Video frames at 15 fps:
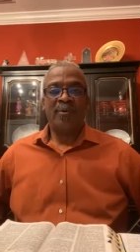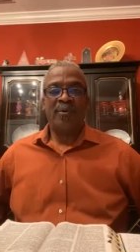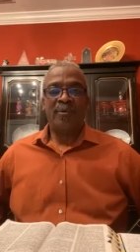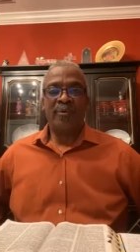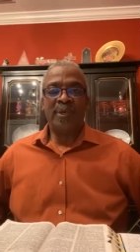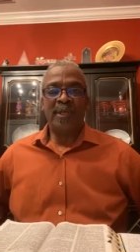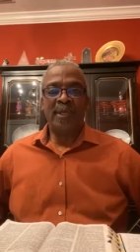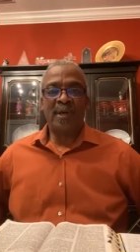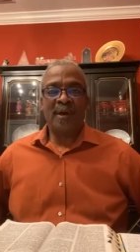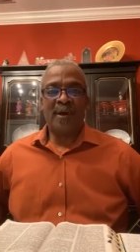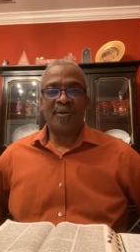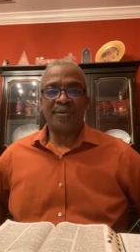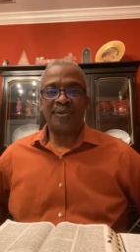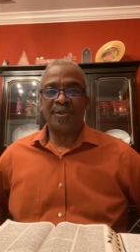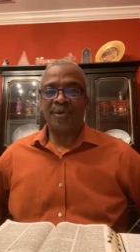We
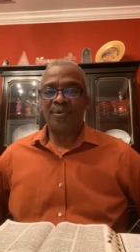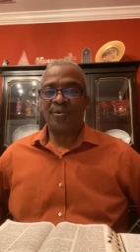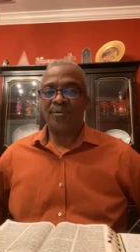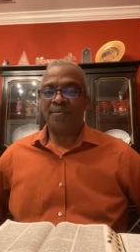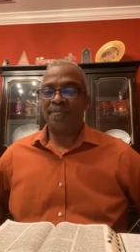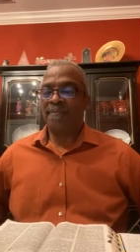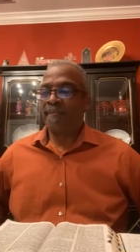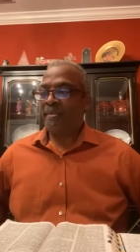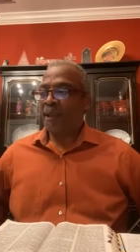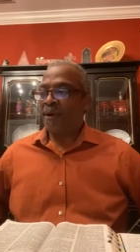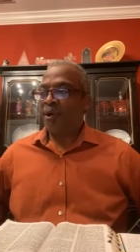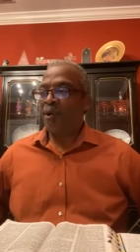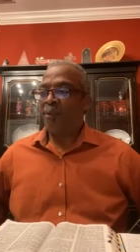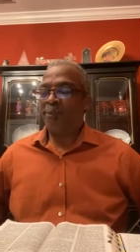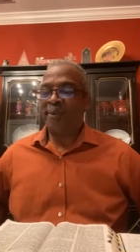also
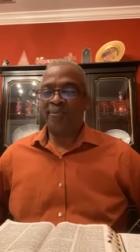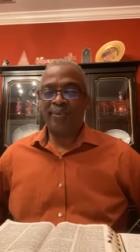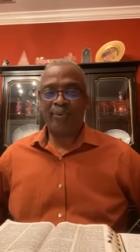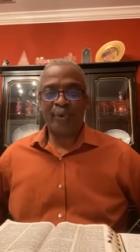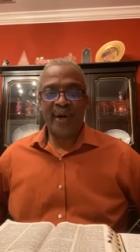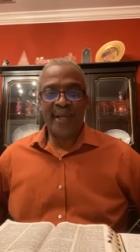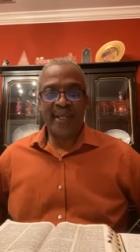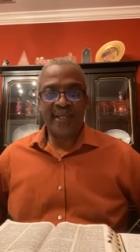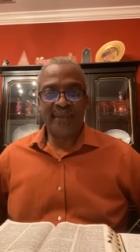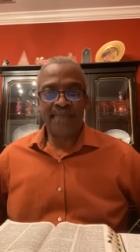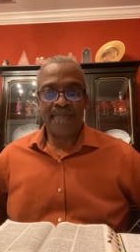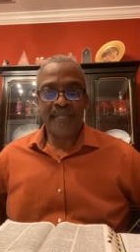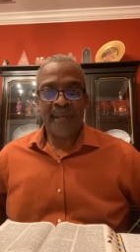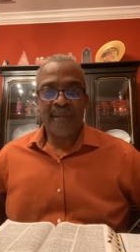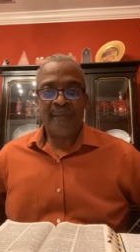hope and pray
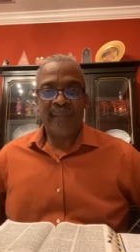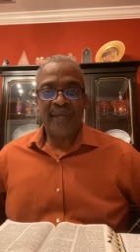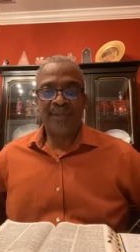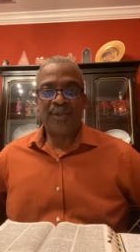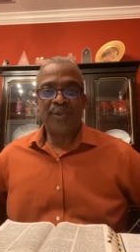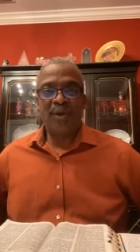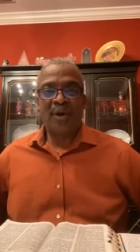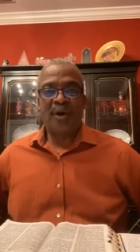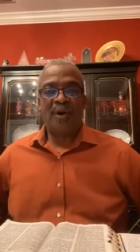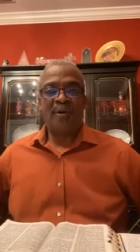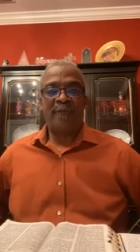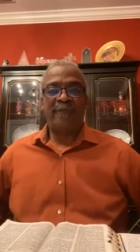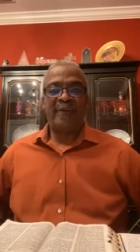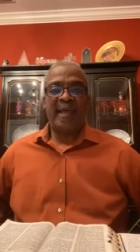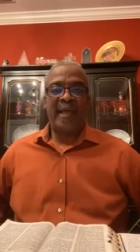that you
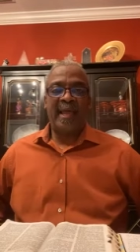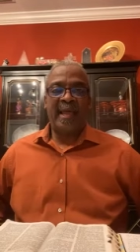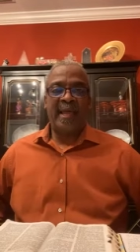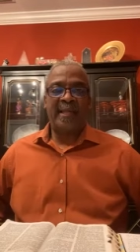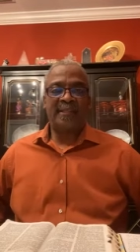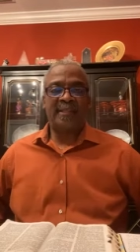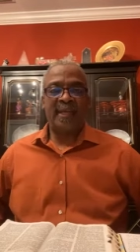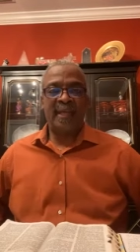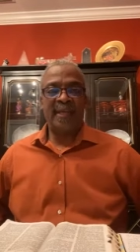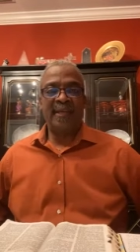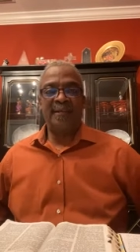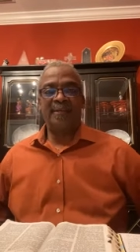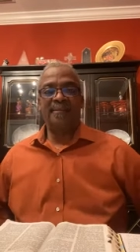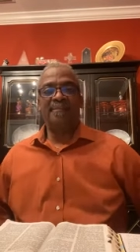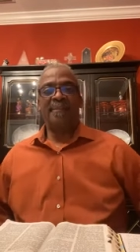all have had
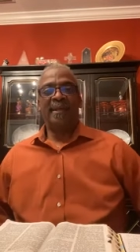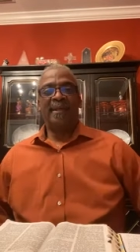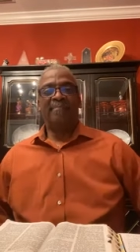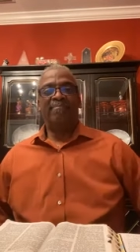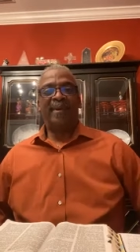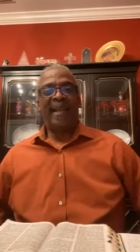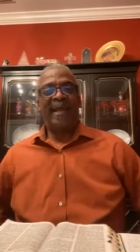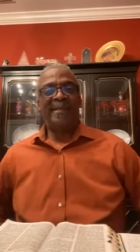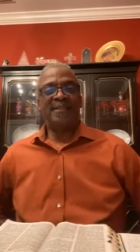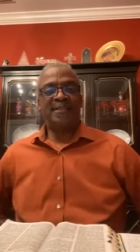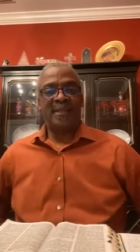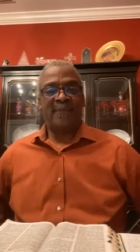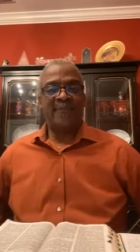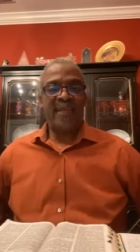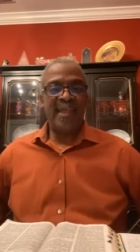a blessed
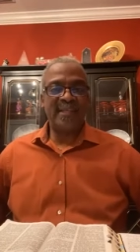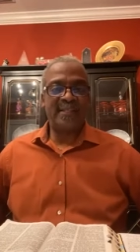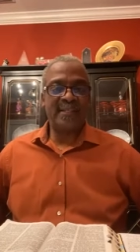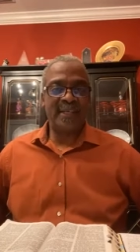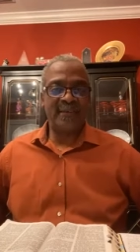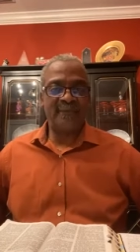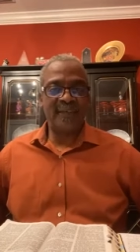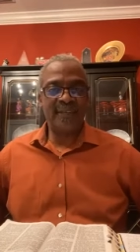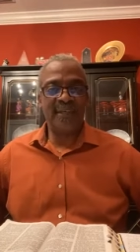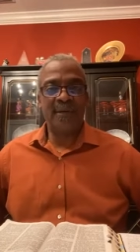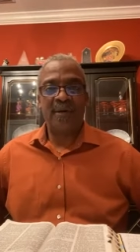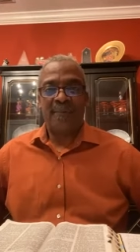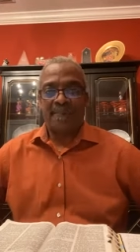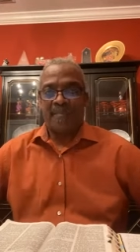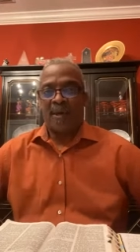Thanksgiving
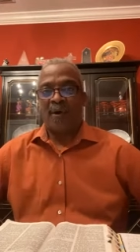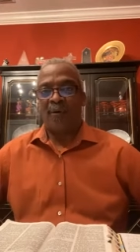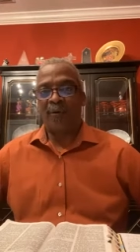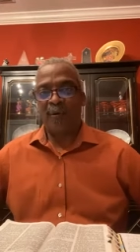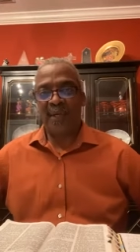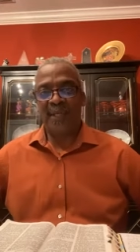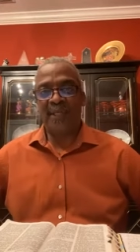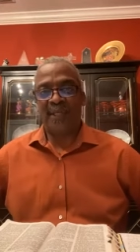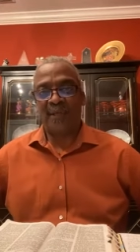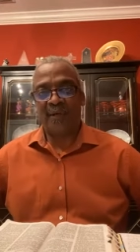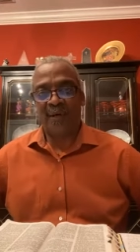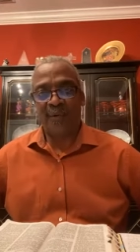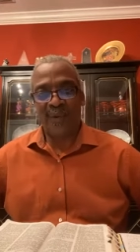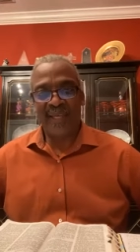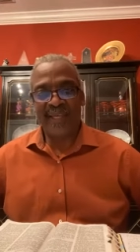a week
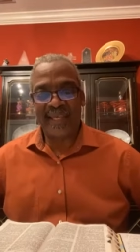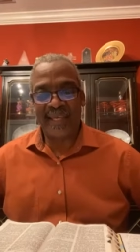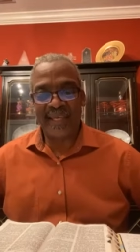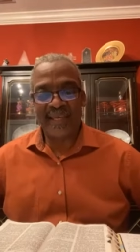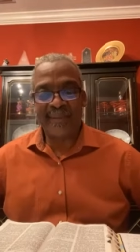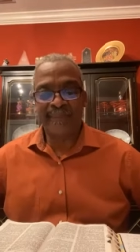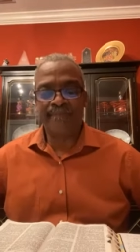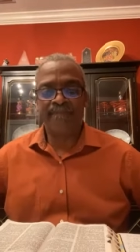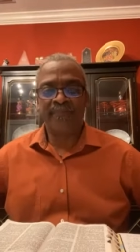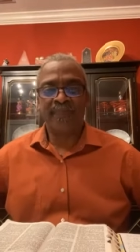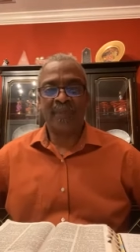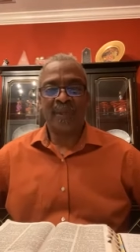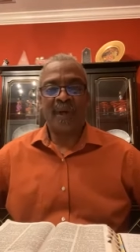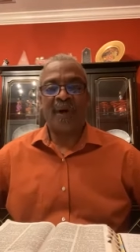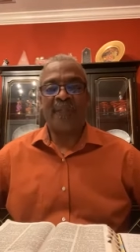a weekend
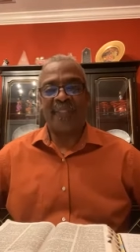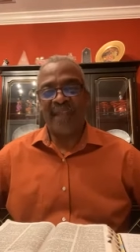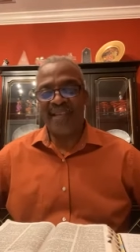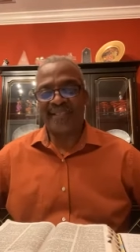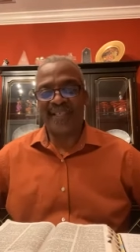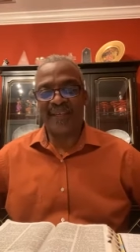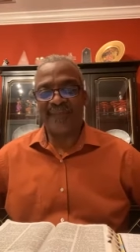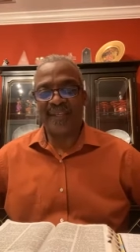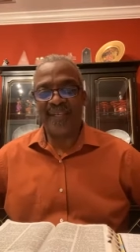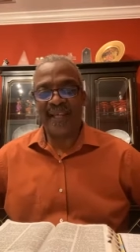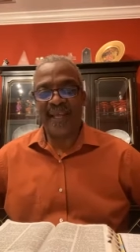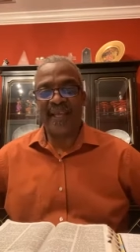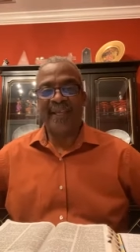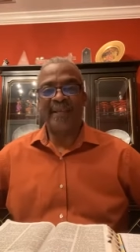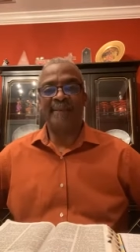or Thanksgiving
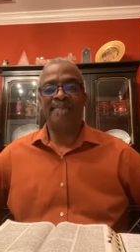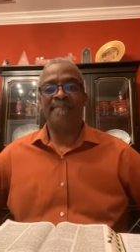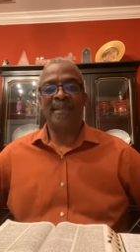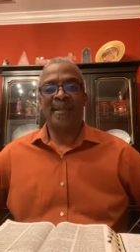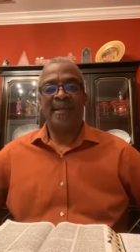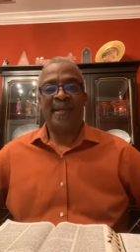Day.